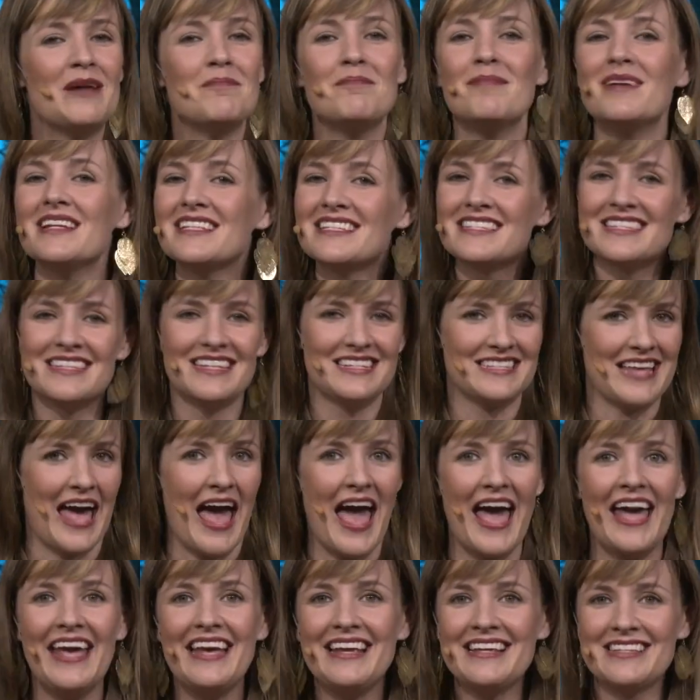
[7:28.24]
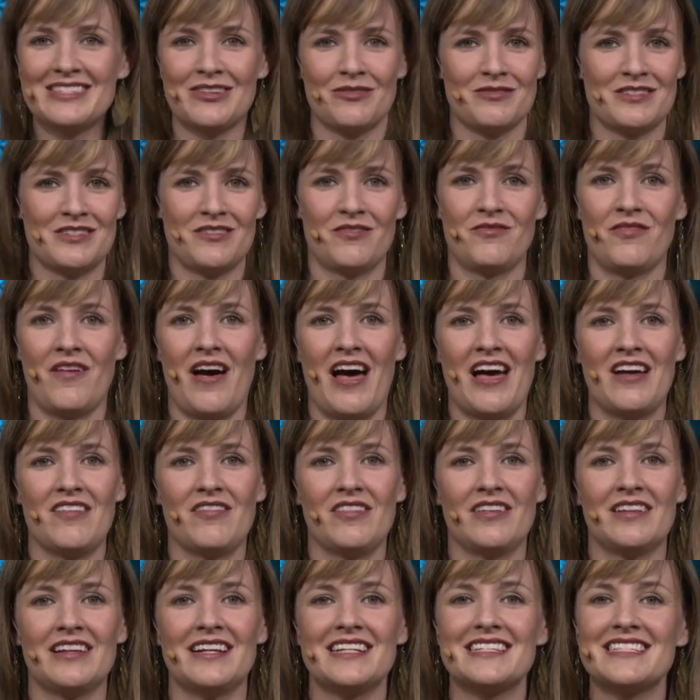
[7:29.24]
Amidst this haze of
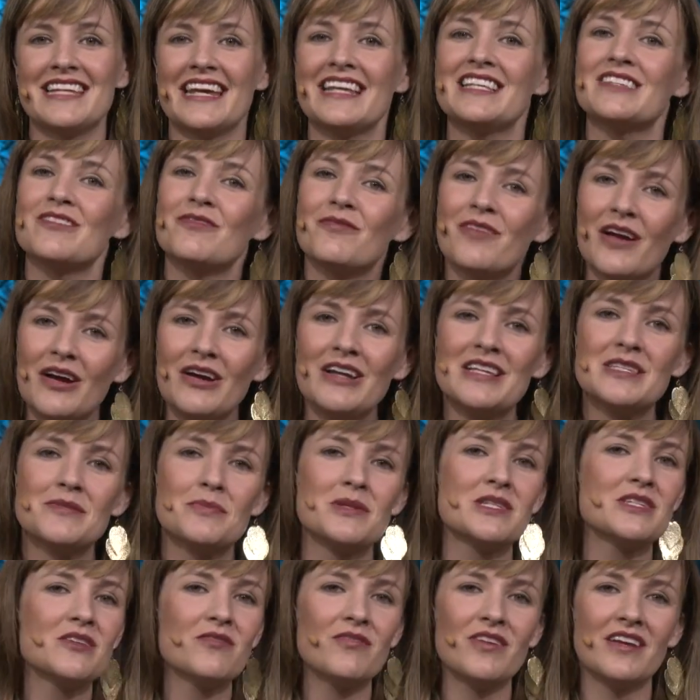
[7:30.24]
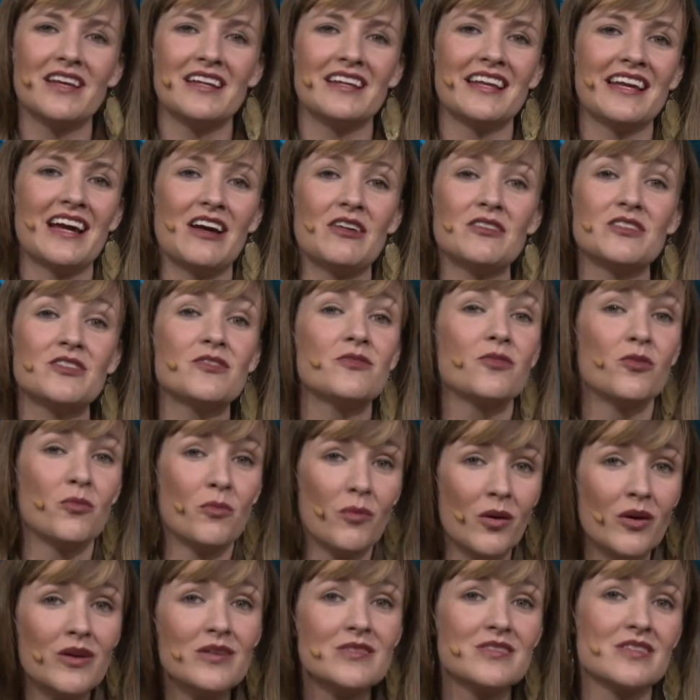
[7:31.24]
survival, it takes a very specific encounter
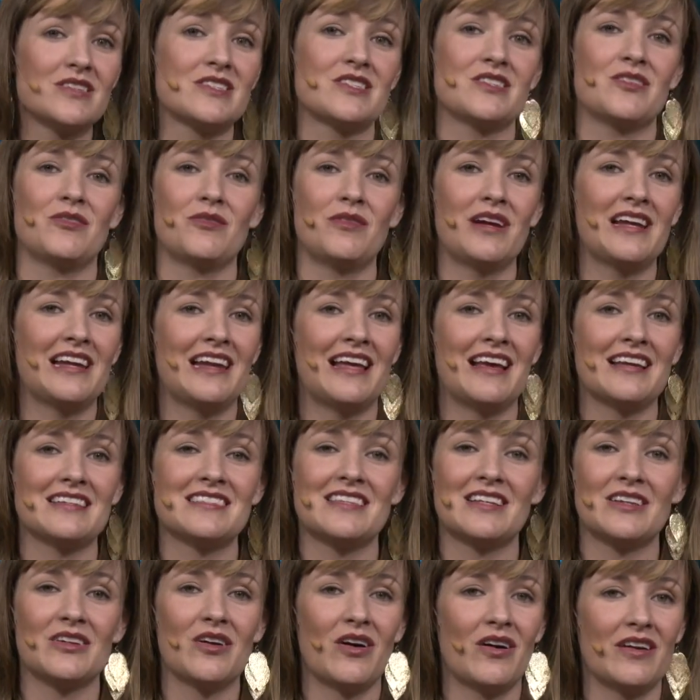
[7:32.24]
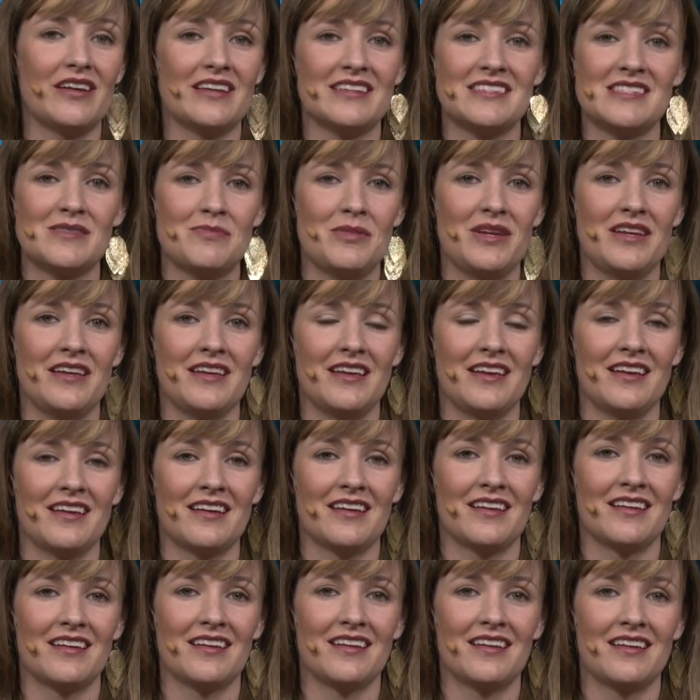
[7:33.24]
for Moses to realize that God is
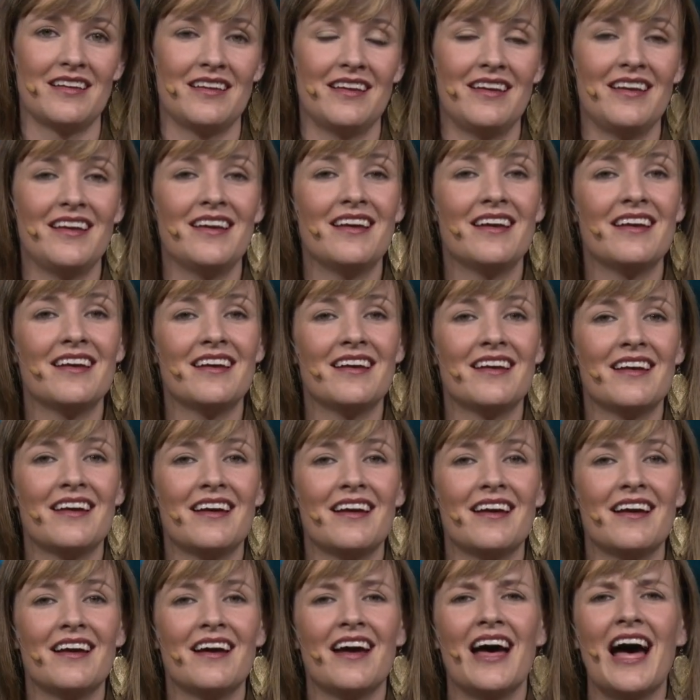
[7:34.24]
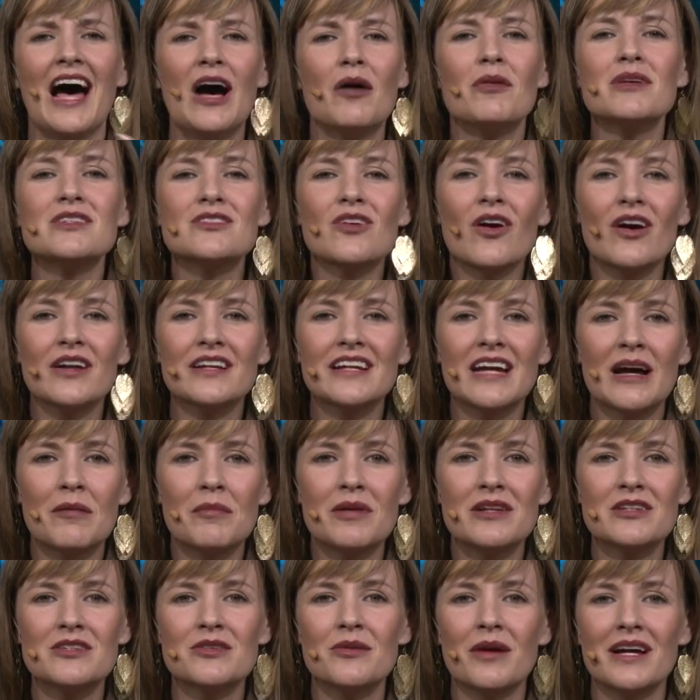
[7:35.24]
speaking. How is God
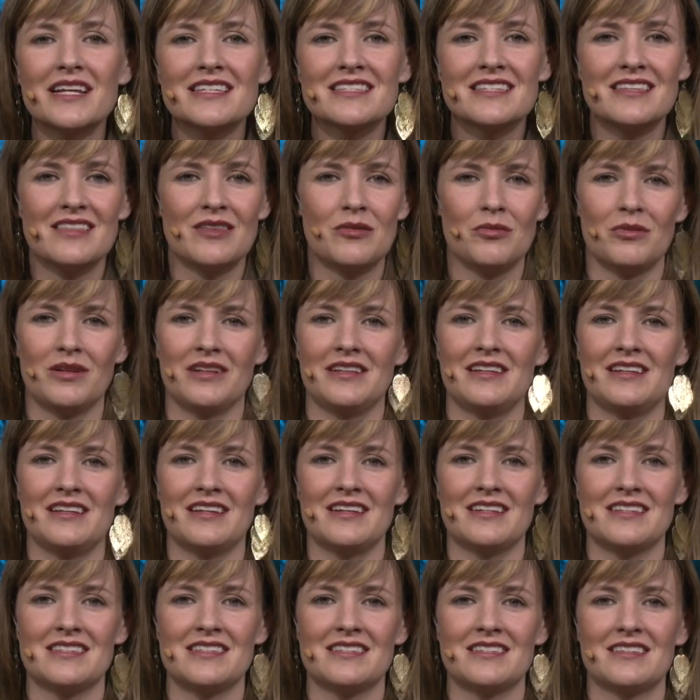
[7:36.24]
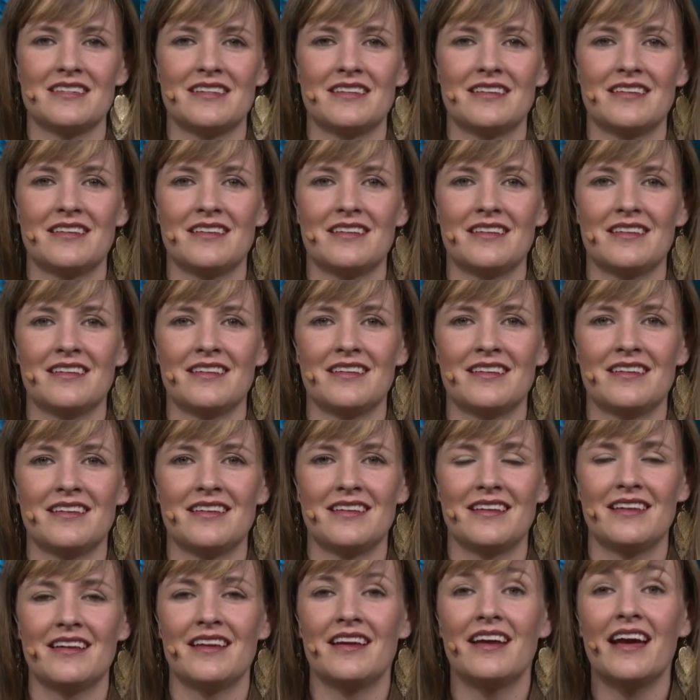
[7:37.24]
coming to us in the wilderness?
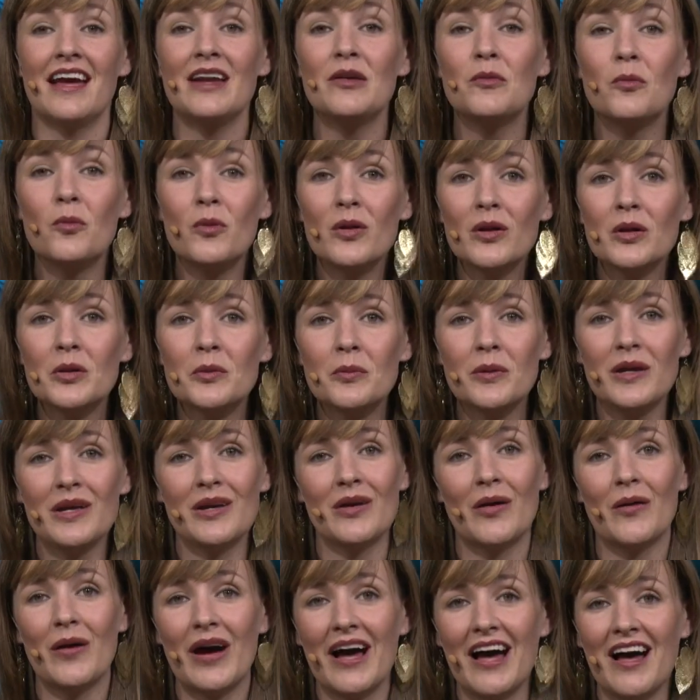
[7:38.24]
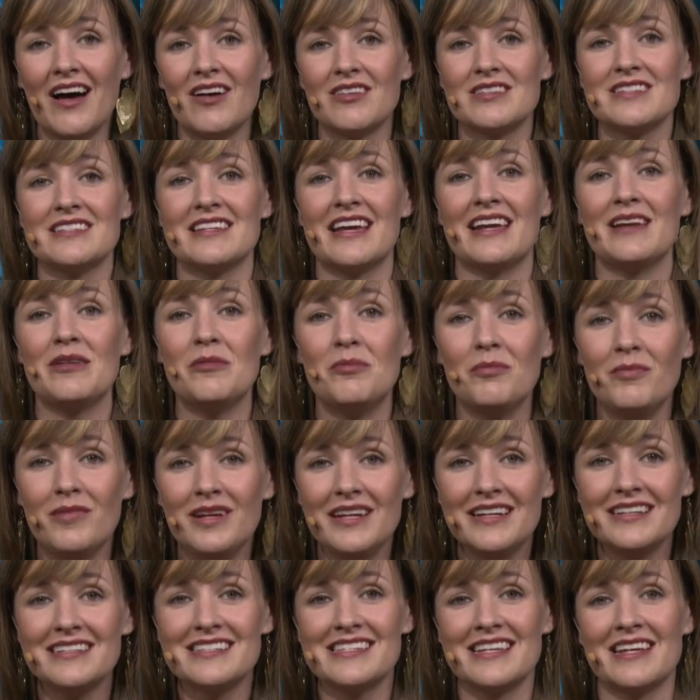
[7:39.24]
And will we go out and
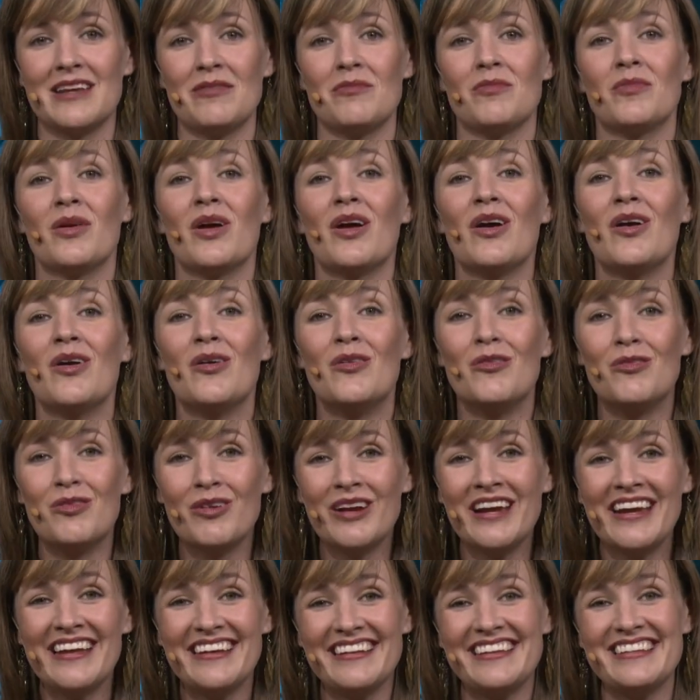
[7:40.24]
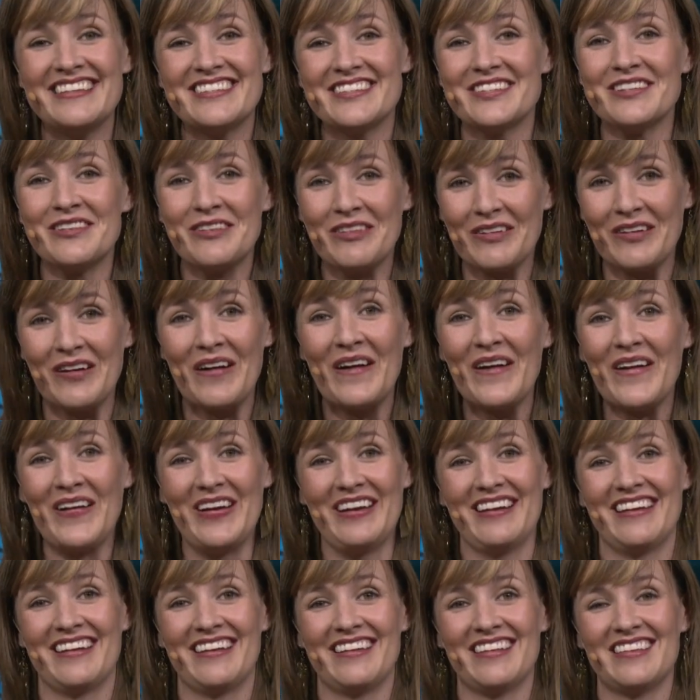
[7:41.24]
meet him ready to
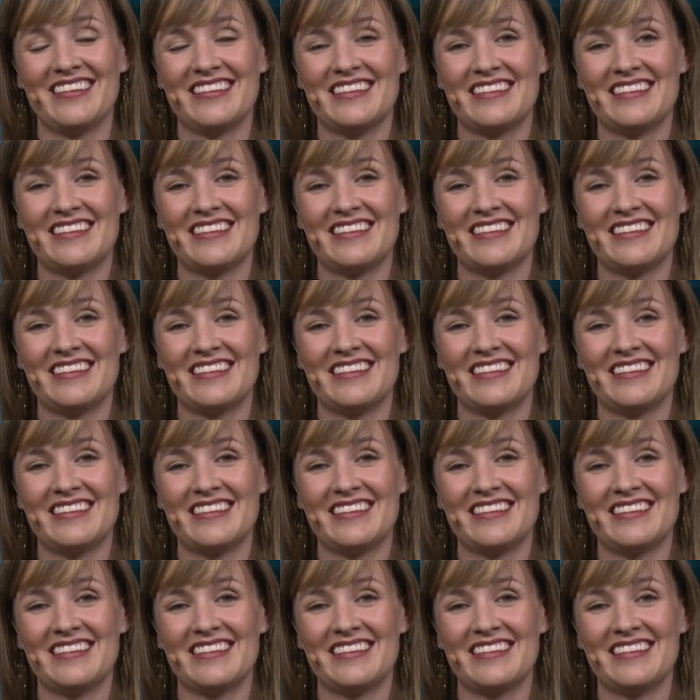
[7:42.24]
grow?